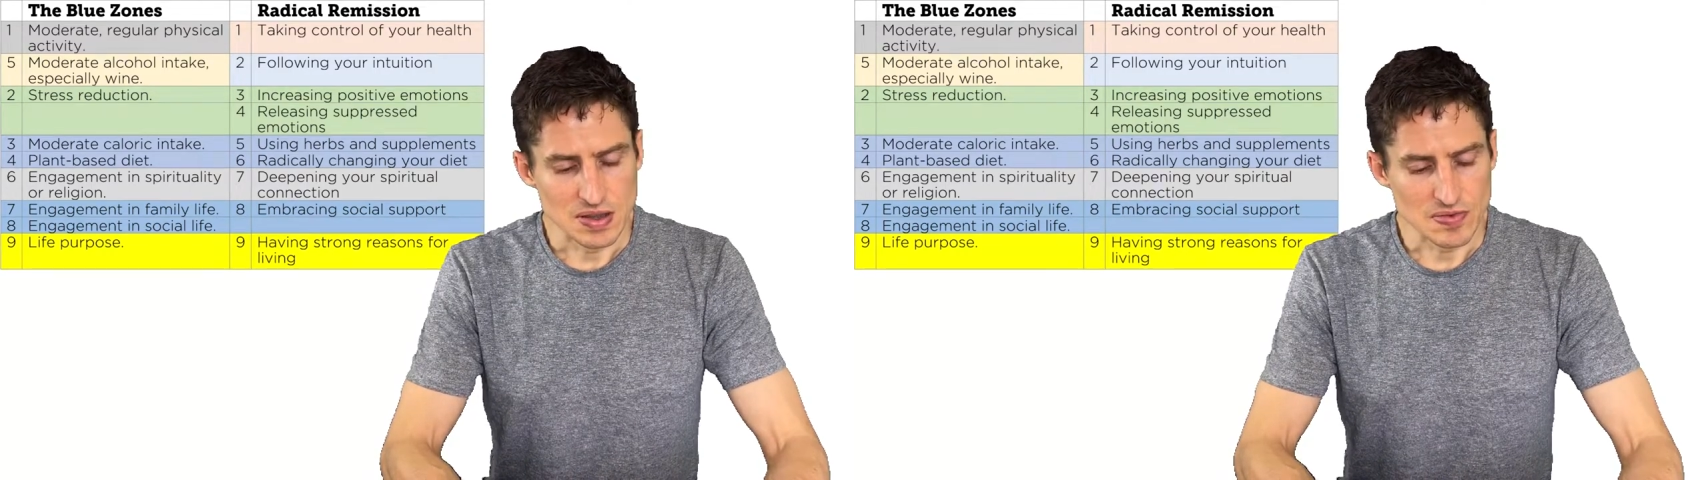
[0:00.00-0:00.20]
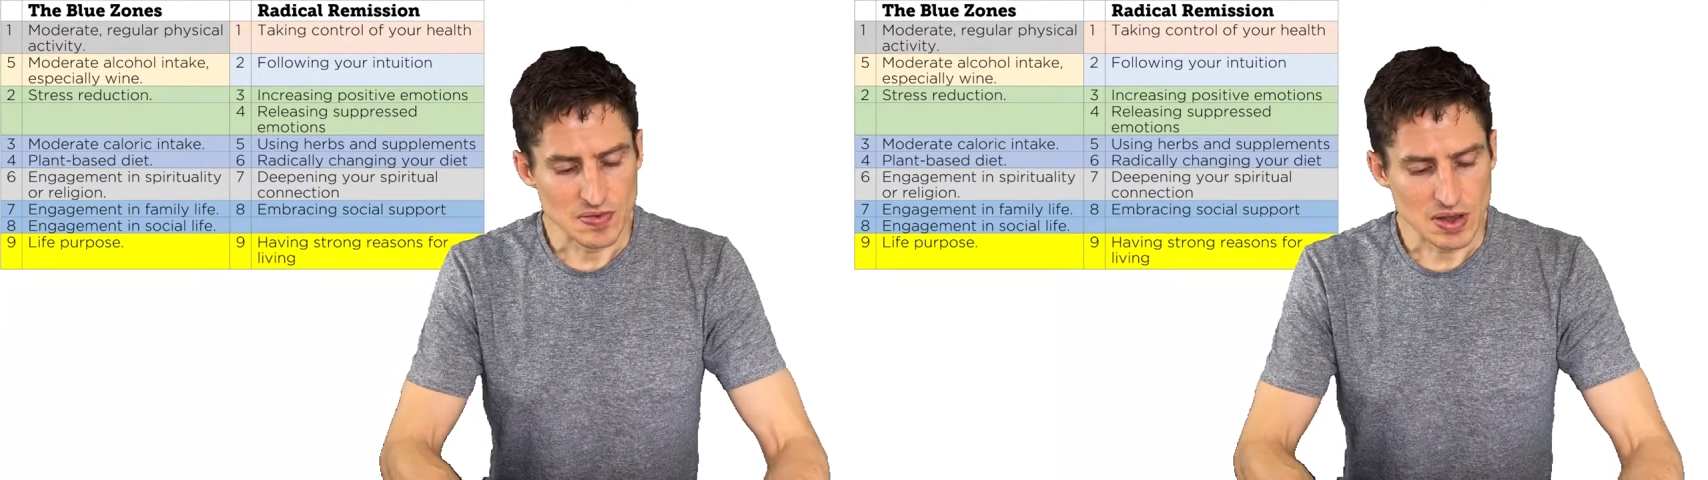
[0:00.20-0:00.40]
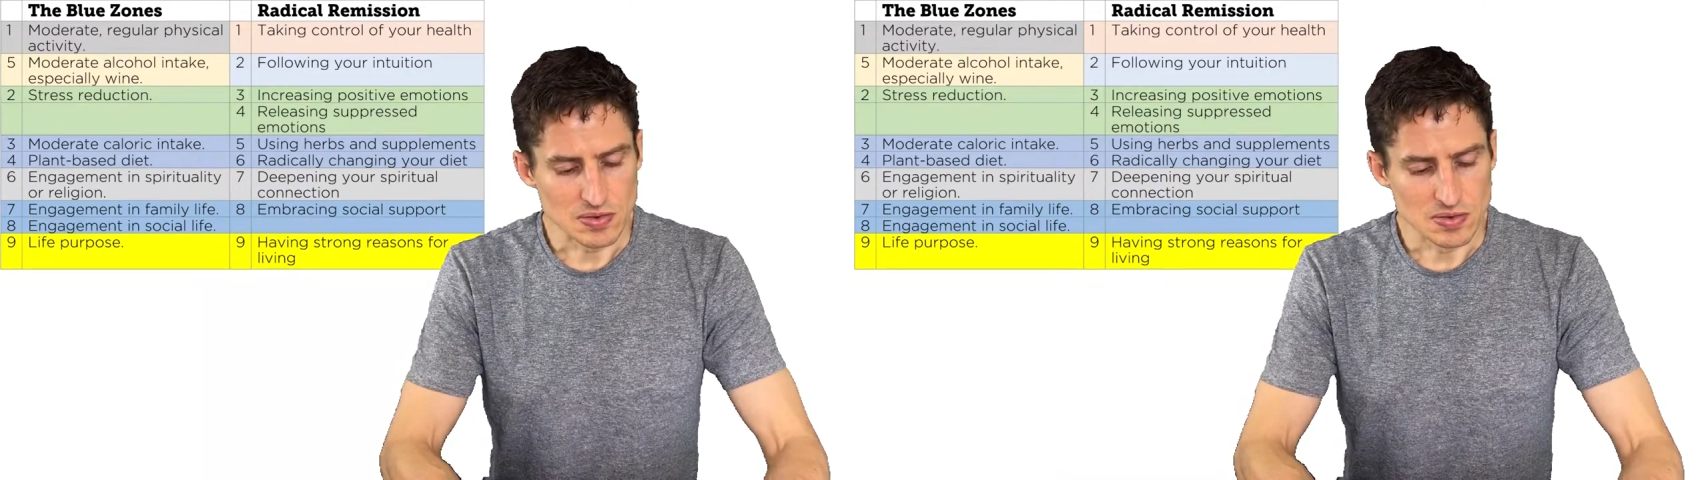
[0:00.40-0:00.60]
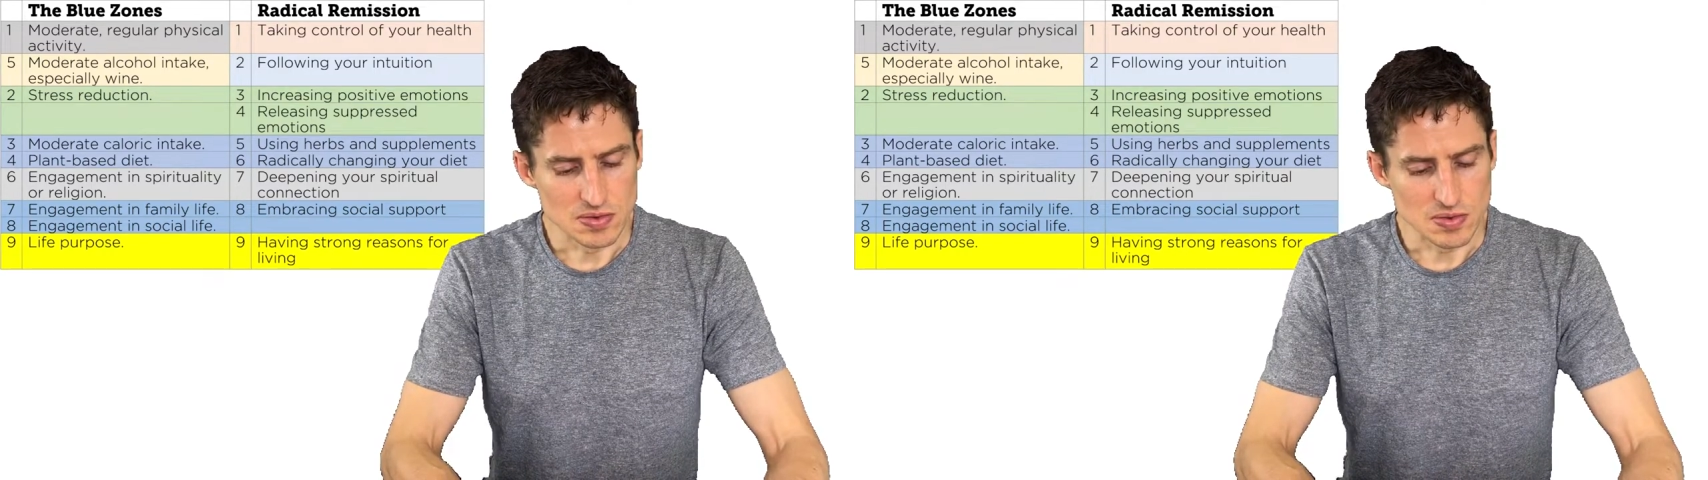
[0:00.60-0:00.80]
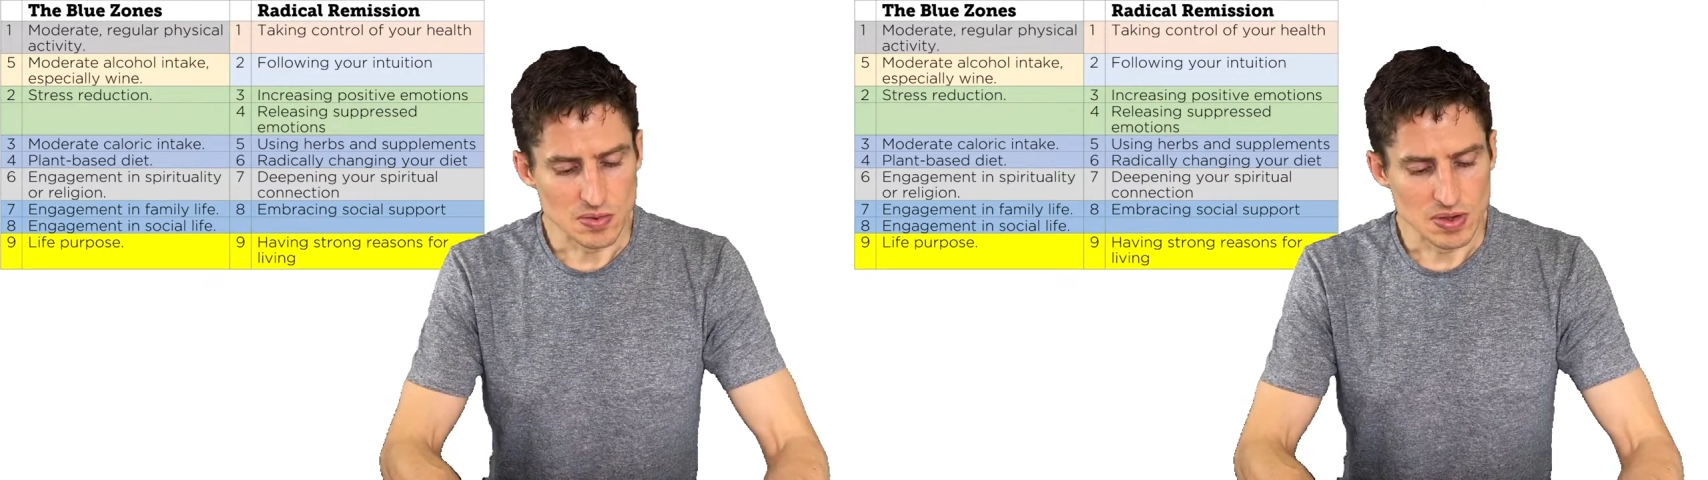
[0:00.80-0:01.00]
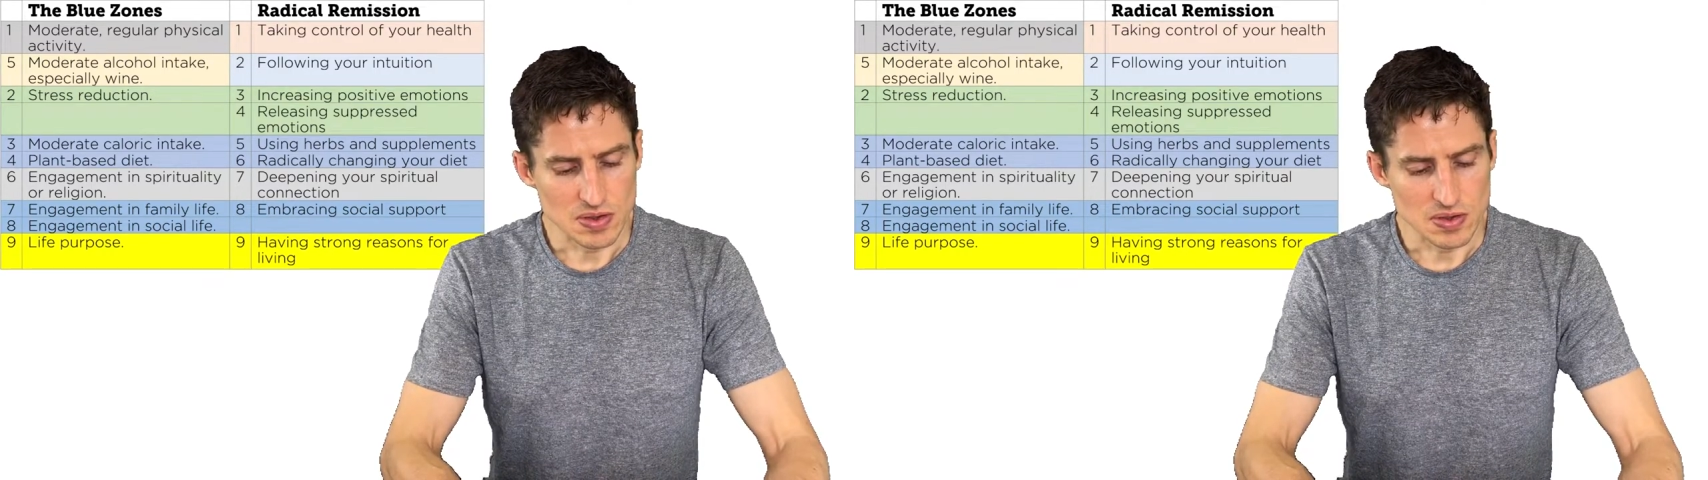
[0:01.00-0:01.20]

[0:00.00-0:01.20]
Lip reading: found with